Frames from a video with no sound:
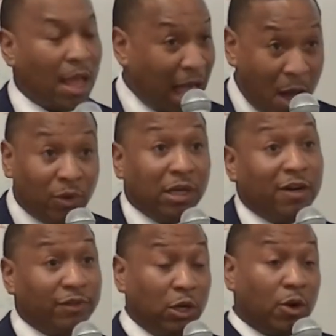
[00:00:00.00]
I would love
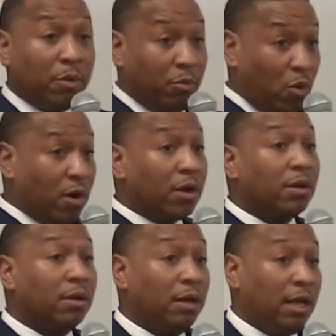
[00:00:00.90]
to learn more.
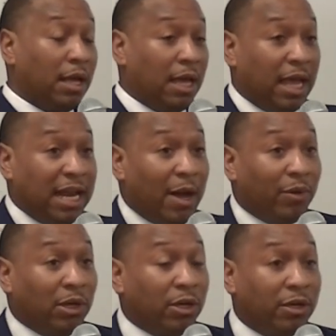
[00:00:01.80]
Okay. And I
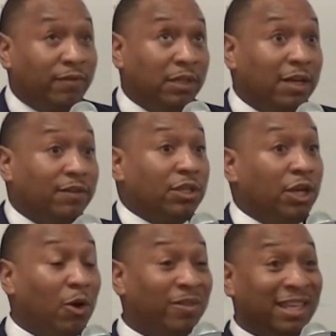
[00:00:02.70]
would love, love to
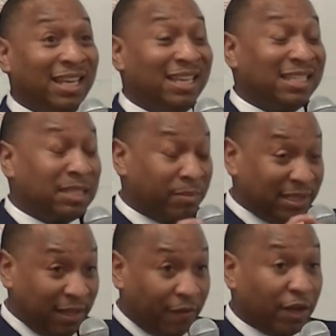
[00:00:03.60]
know the
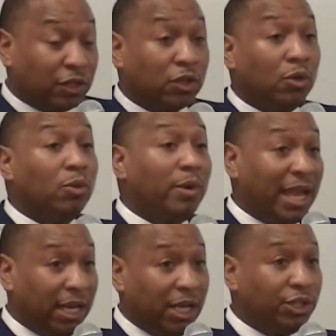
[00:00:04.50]
specific school
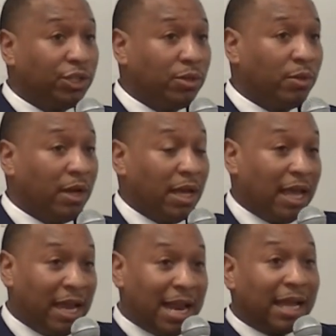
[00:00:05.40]
and issue. I
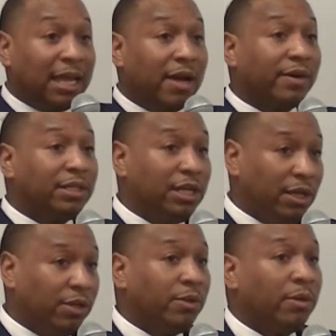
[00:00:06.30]
and I
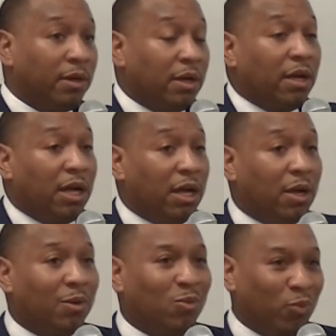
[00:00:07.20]
guarantee you, um,
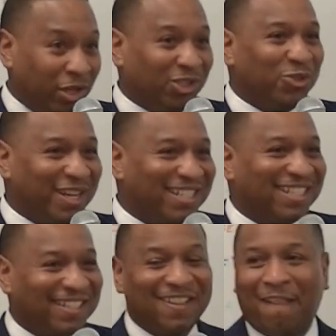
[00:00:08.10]
we'll address
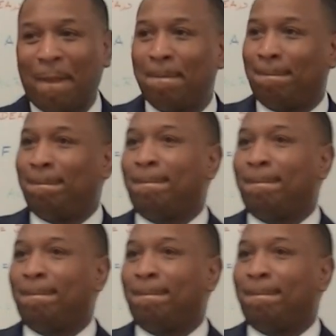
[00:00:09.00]
it. Okay, great.